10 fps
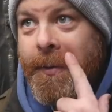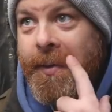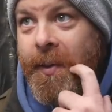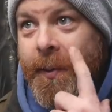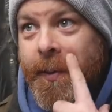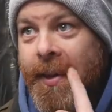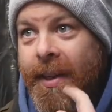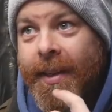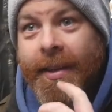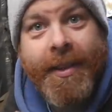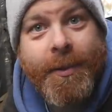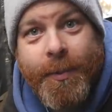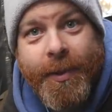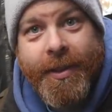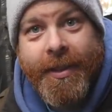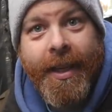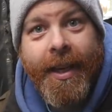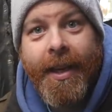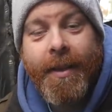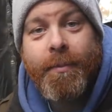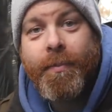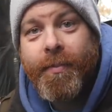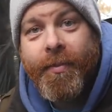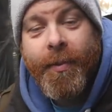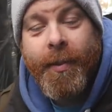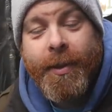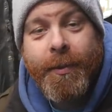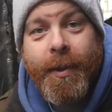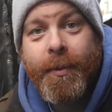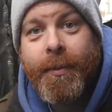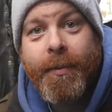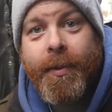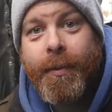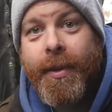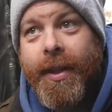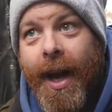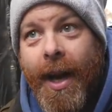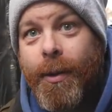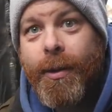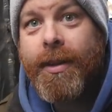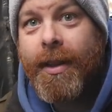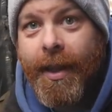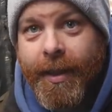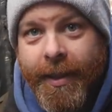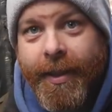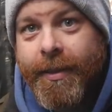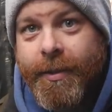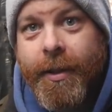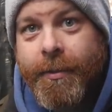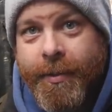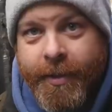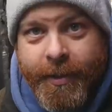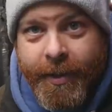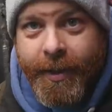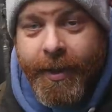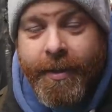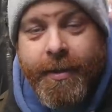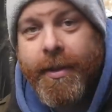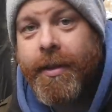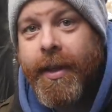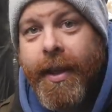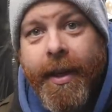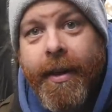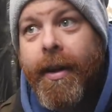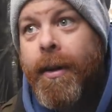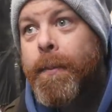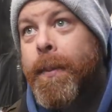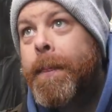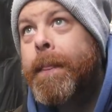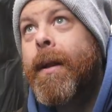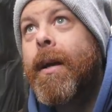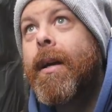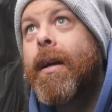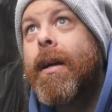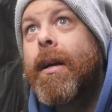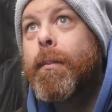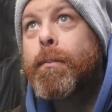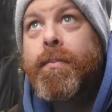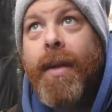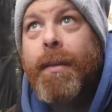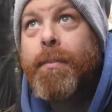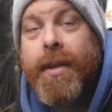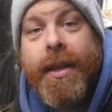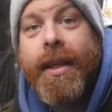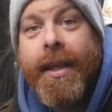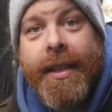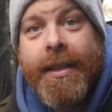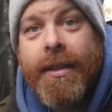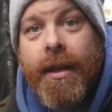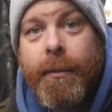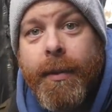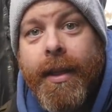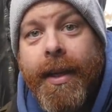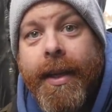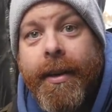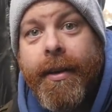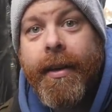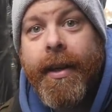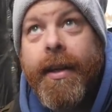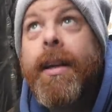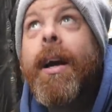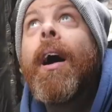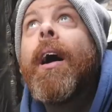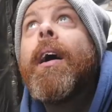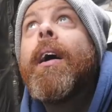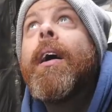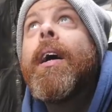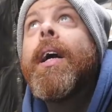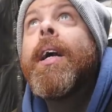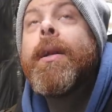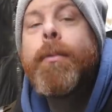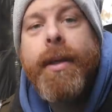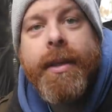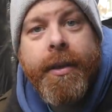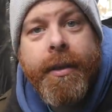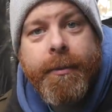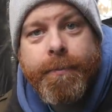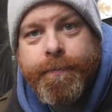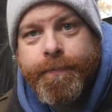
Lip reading: So this was red squirrel without the tufts of the hairs on the ear. I'm thinking it's coming later in the winter.